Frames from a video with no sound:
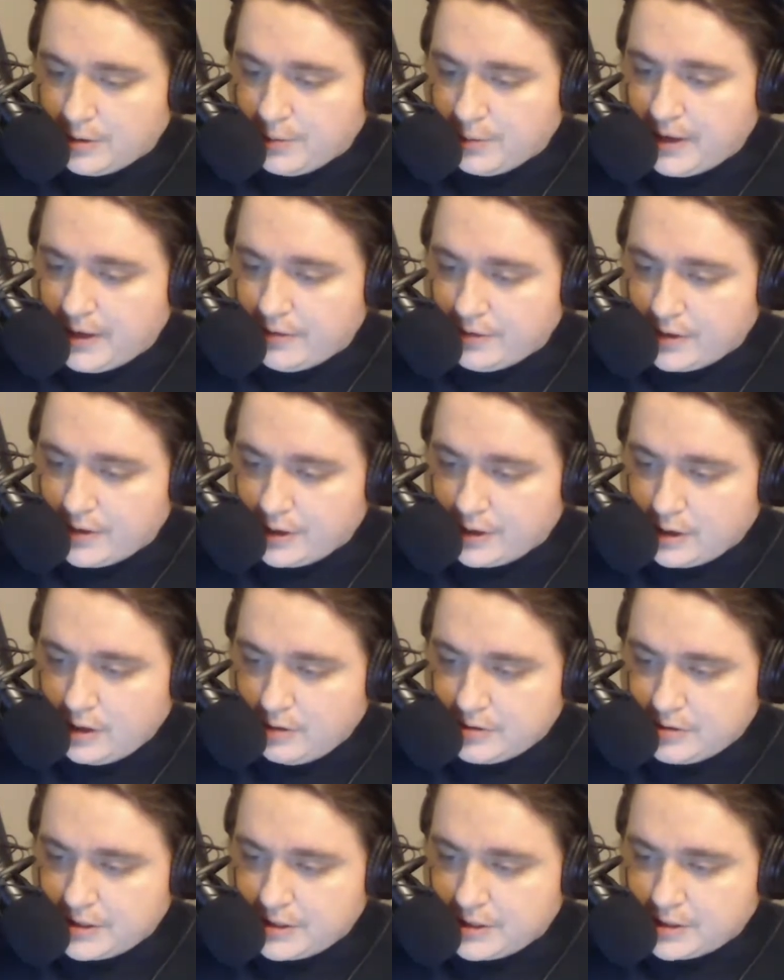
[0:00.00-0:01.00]
have a
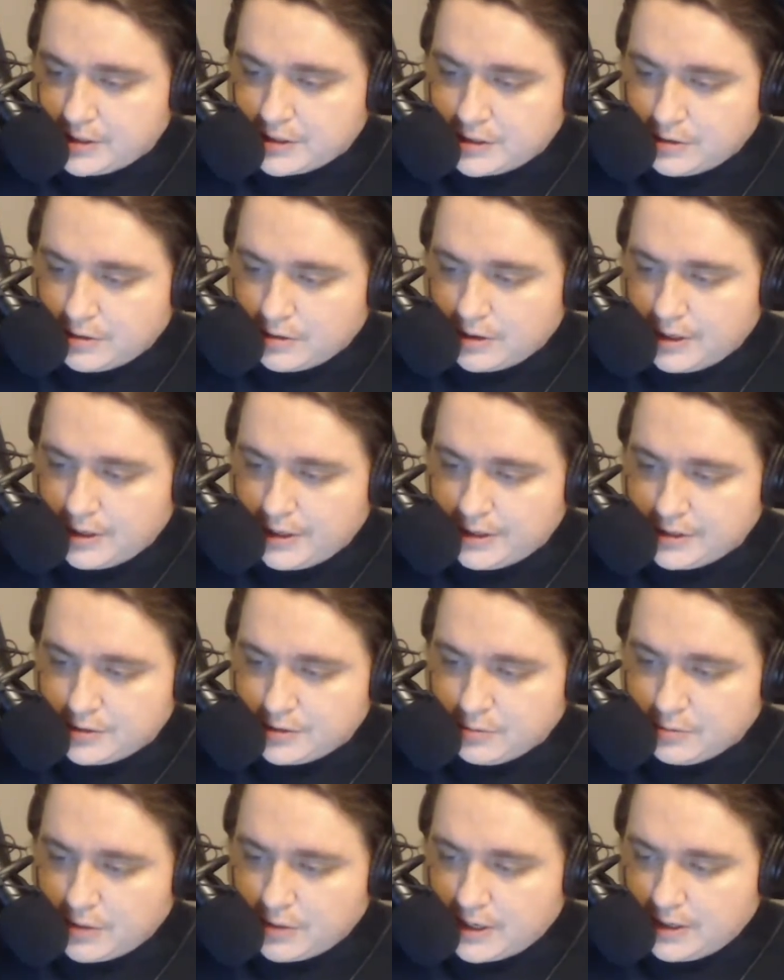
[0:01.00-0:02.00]
closing story as
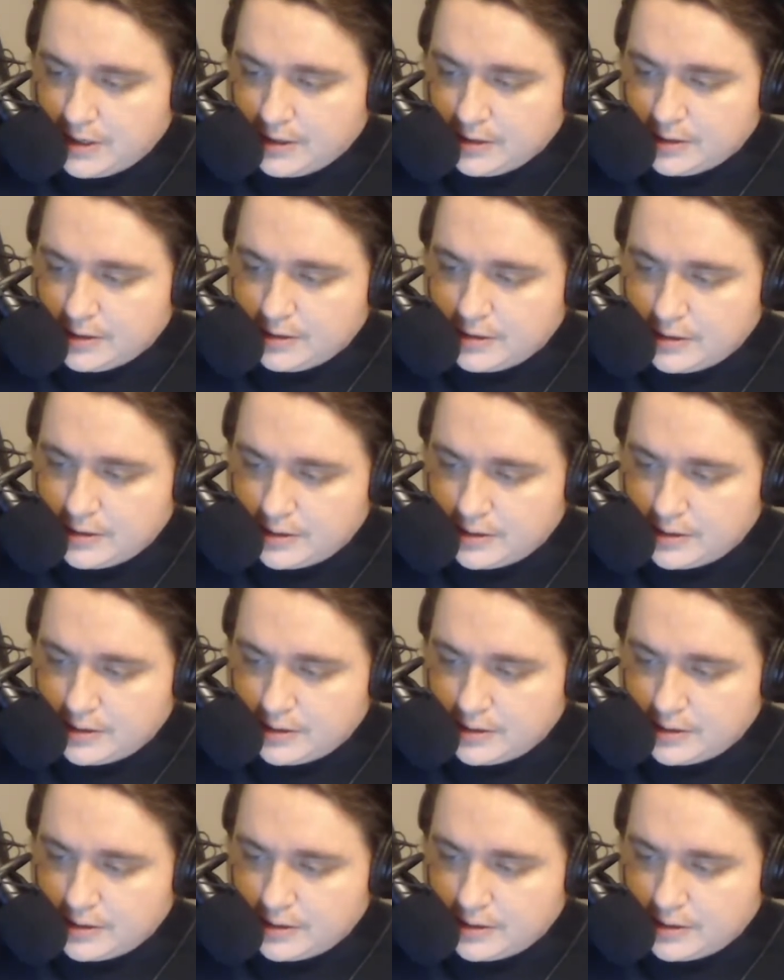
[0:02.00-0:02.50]
well